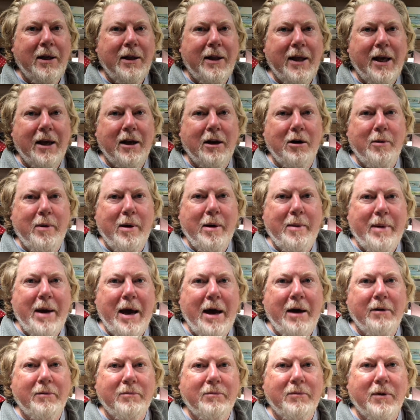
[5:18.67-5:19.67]
they're going to be
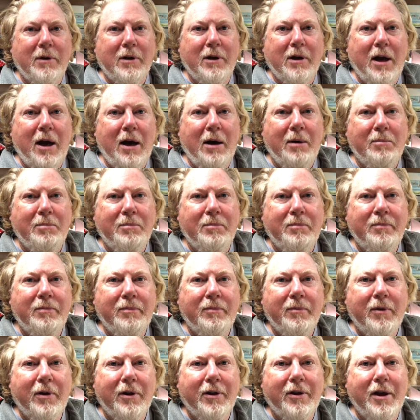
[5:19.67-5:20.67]
about
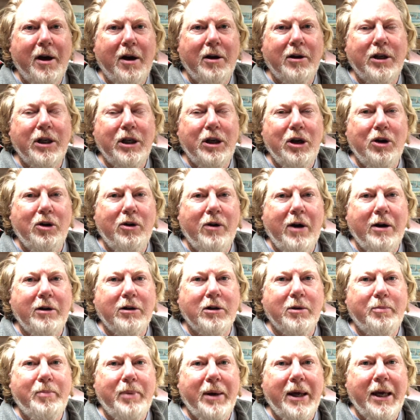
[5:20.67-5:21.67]
30
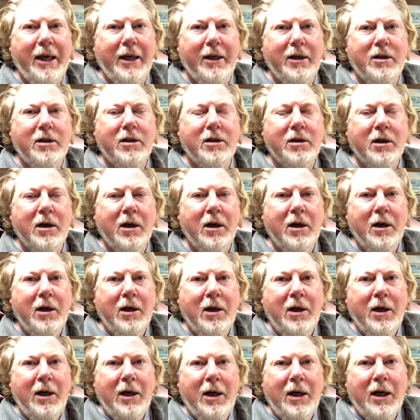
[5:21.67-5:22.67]
euros a piece,
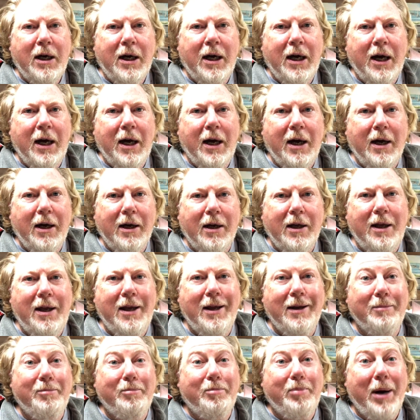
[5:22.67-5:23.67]

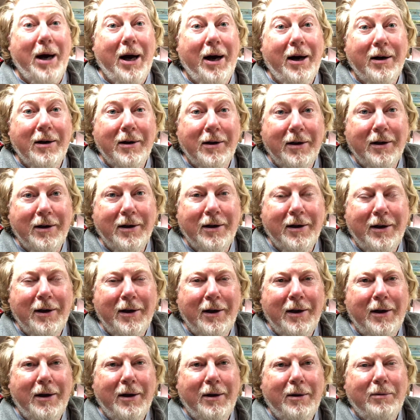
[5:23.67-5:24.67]
but
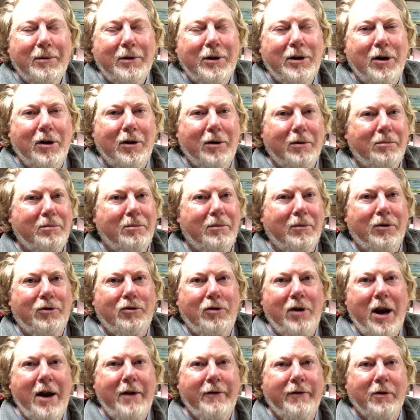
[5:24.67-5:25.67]
it took
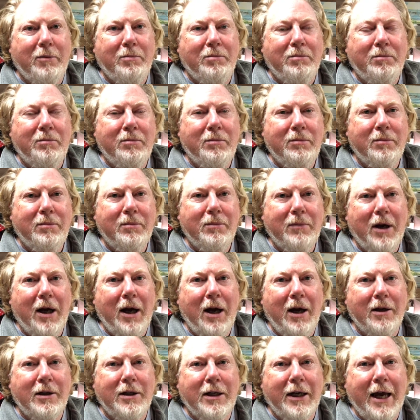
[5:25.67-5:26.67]
3 of them
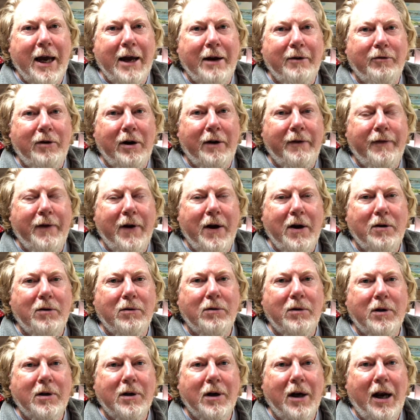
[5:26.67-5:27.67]
to get
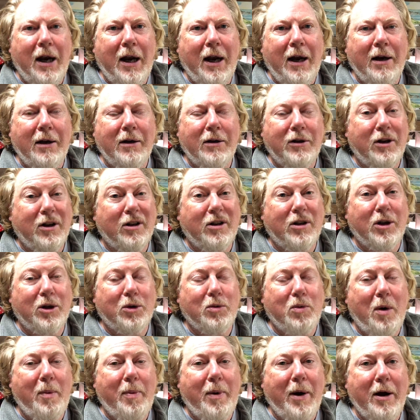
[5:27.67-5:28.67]
refilled, just to
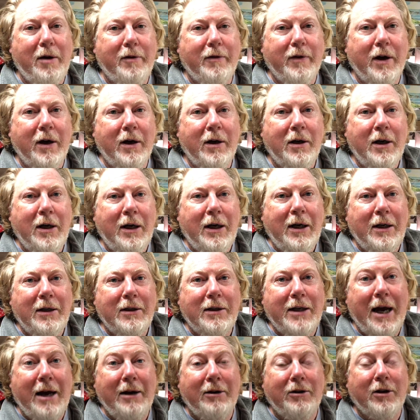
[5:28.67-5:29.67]
swap over
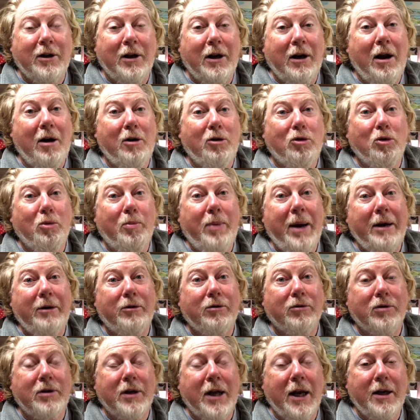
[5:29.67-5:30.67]
down to the local
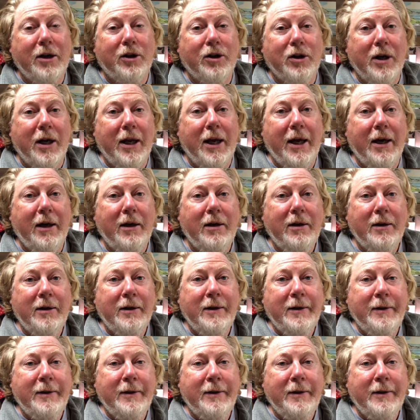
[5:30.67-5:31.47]
petrol station here,